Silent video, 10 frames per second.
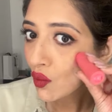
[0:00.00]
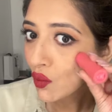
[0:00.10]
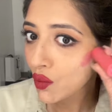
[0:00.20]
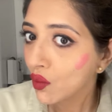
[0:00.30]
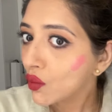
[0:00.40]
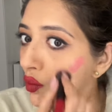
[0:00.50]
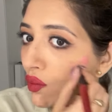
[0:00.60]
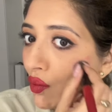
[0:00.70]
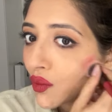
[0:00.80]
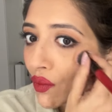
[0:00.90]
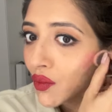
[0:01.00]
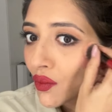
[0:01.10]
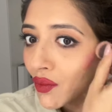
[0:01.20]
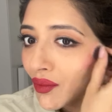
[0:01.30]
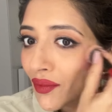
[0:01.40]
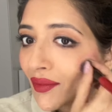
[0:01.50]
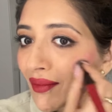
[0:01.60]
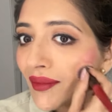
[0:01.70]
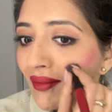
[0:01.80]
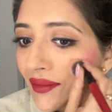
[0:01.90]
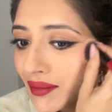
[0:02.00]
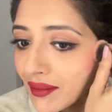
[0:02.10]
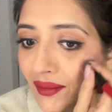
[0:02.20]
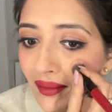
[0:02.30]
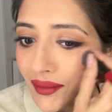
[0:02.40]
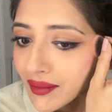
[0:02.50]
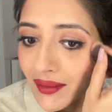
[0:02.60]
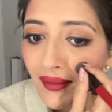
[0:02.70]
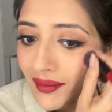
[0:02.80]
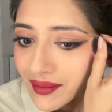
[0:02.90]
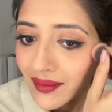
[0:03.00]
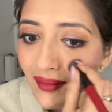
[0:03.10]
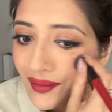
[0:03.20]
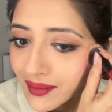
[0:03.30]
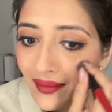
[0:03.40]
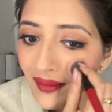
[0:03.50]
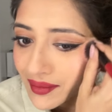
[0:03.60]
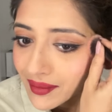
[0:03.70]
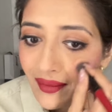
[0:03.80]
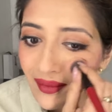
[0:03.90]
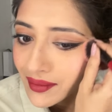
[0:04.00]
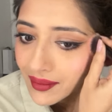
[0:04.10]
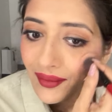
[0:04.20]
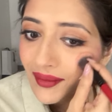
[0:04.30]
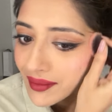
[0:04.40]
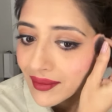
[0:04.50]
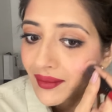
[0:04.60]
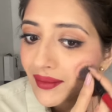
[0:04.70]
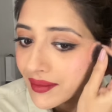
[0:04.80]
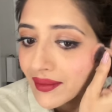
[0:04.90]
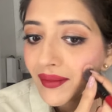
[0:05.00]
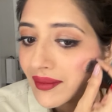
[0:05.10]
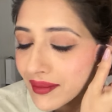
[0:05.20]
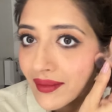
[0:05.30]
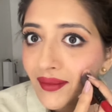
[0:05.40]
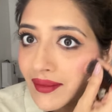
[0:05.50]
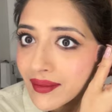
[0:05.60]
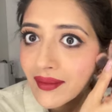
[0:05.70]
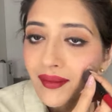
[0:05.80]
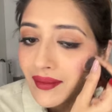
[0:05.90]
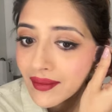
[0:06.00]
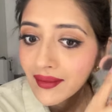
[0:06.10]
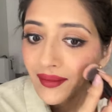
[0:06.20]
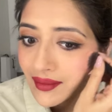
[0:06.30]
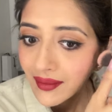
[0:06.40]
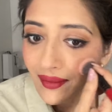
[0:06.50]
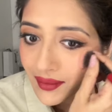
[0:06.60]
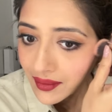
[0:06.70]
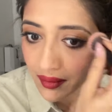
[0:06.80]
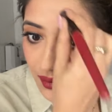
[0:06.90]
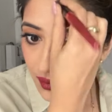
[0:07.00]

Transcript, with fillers: The blush used correctly on the part of the face I'm using it will also give your face a nice lift.